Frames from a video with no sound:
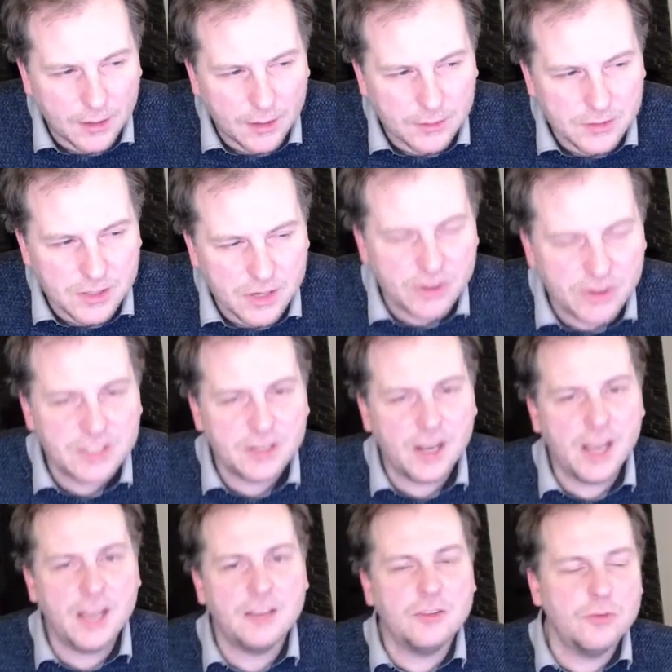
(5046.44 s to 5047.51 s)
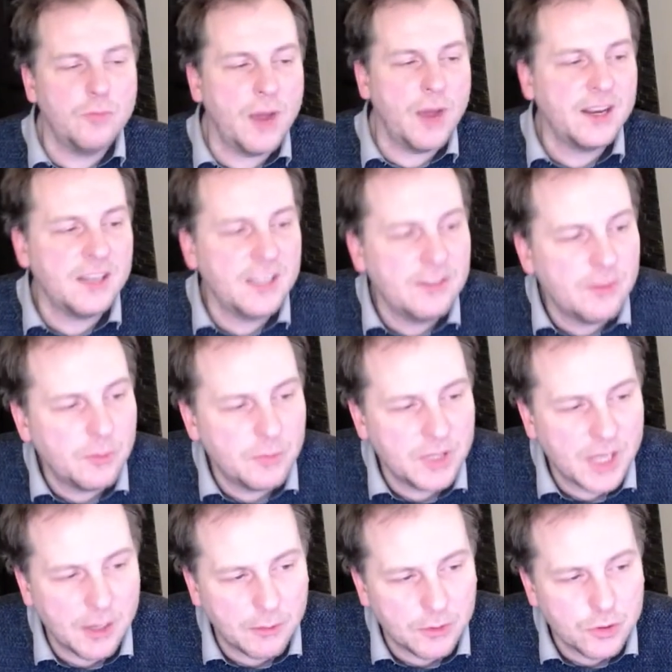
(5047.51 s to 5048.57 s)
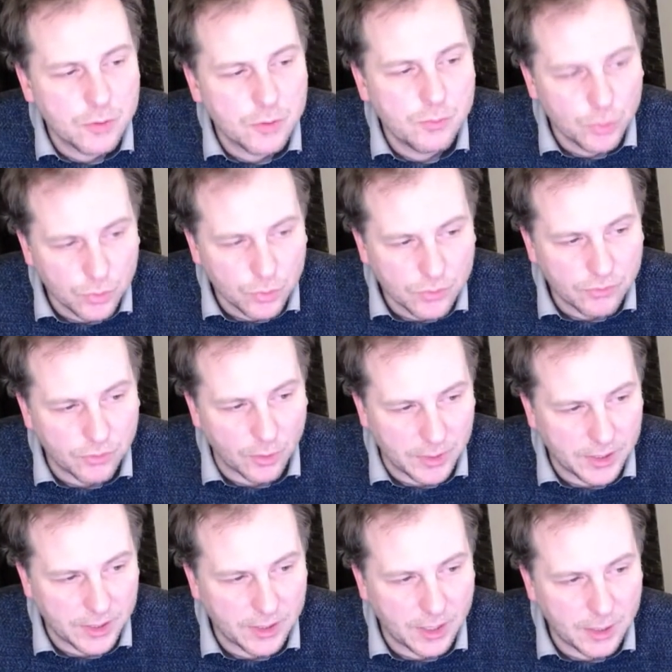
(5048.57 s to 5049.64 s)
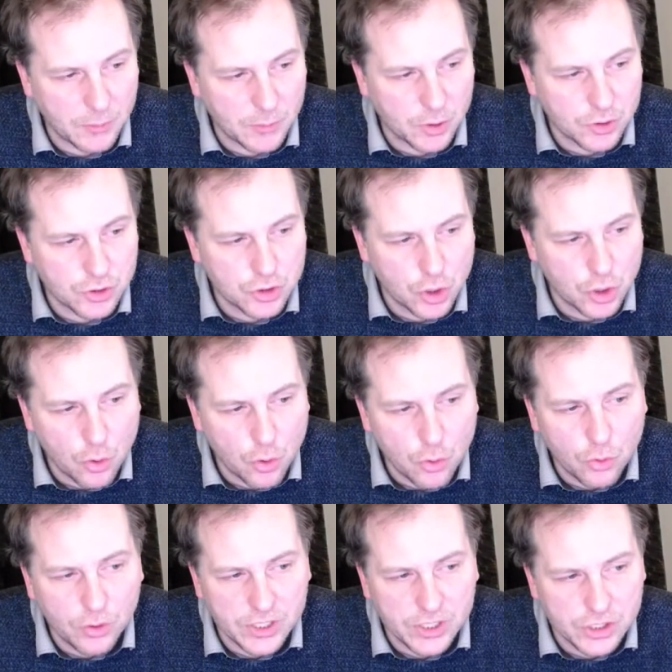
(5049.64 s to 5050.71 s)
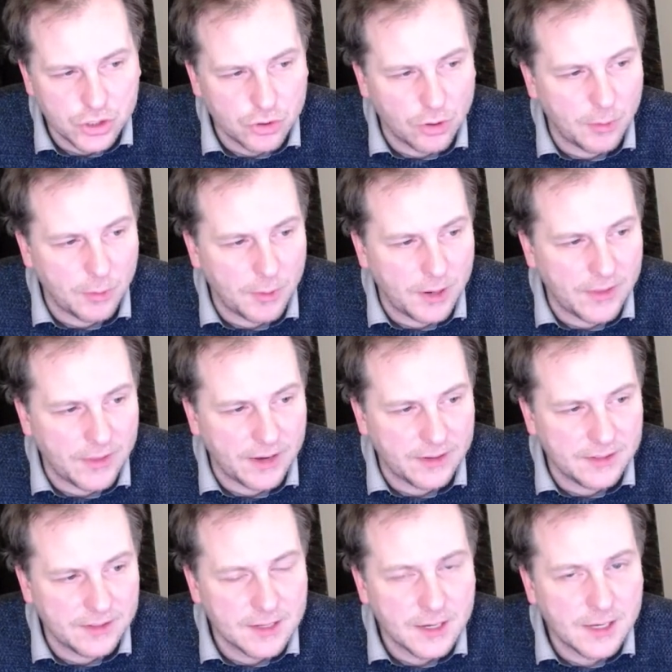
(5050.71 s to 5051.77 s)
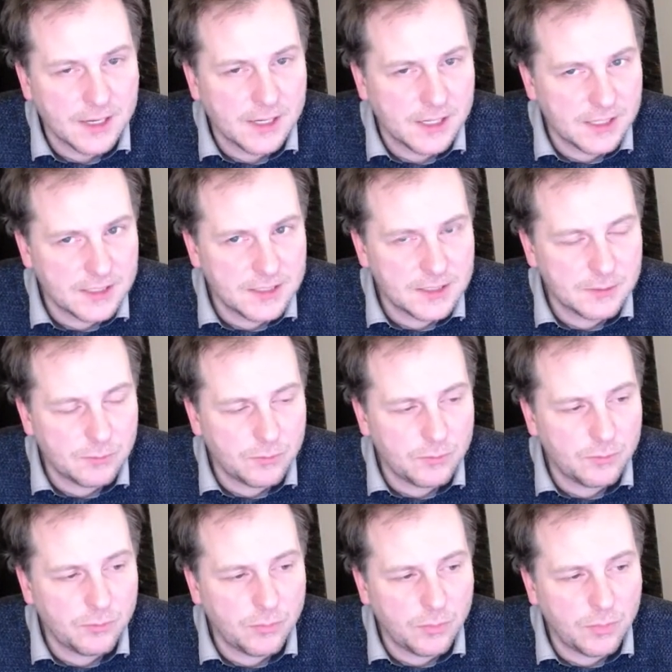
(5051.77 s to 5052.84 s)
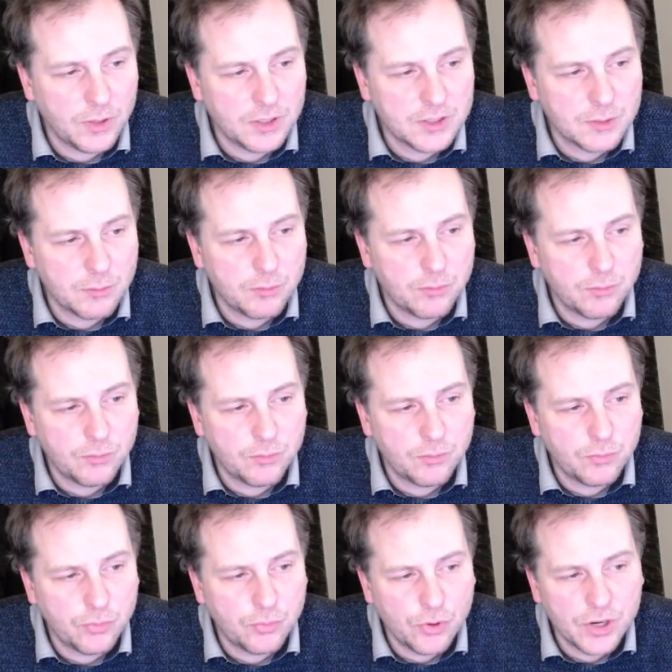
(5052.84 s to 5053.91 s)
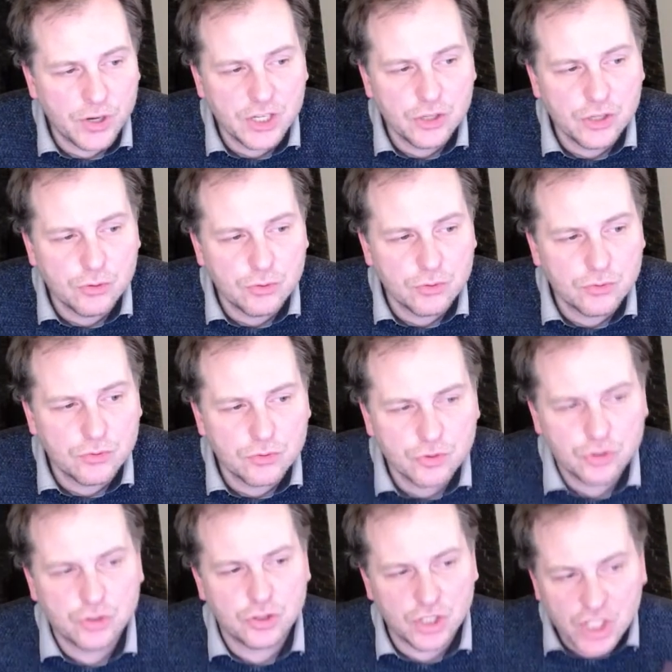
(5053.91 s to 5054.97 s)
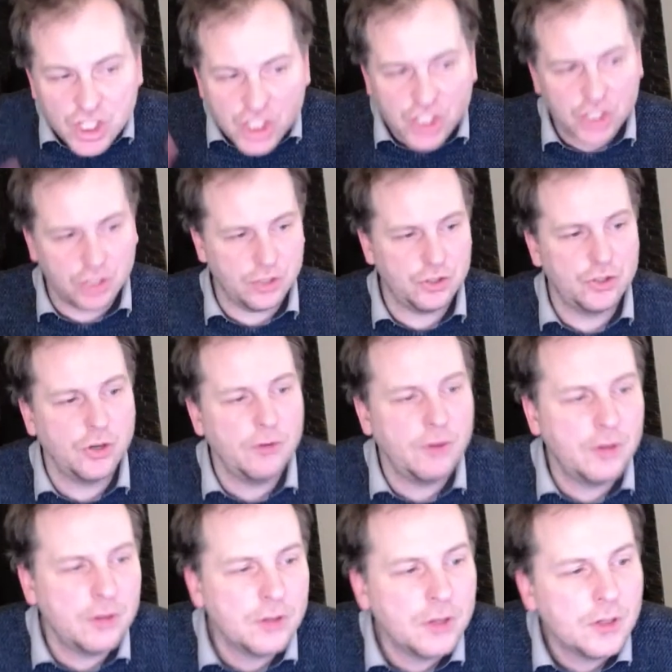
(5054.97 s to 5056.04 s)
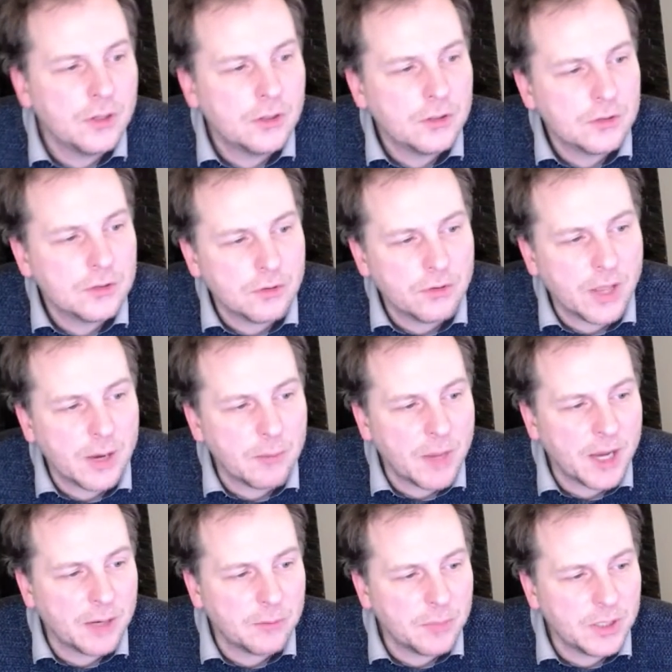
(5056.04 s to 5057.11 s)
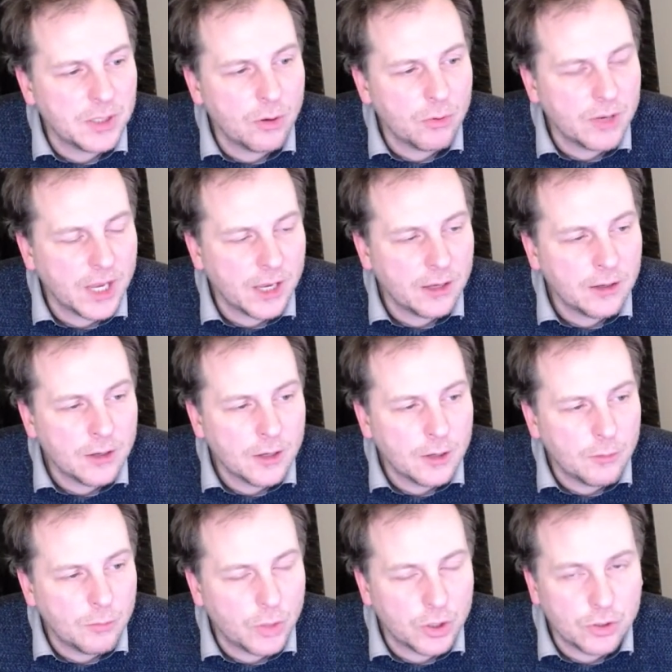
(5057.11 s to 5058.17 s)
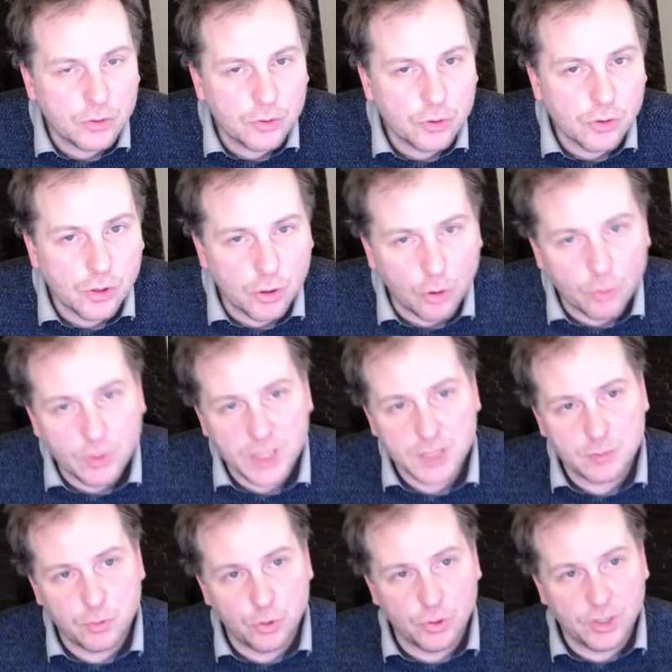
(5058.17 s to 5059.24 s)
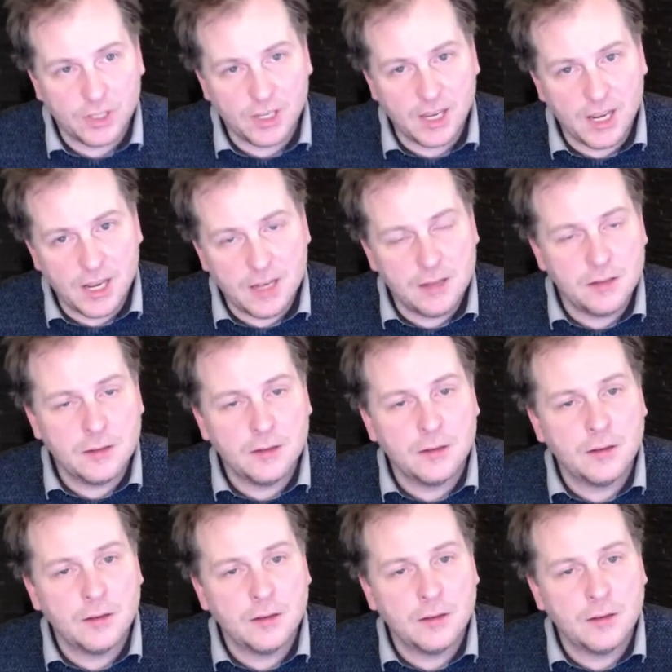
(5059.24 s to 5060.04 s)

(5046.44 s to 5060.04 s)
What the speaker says: Generation 8. You might even be able to boot from it. I'm not totally sure about that. It's a pretty new-ish server, so that might be okay. But you can always put it in.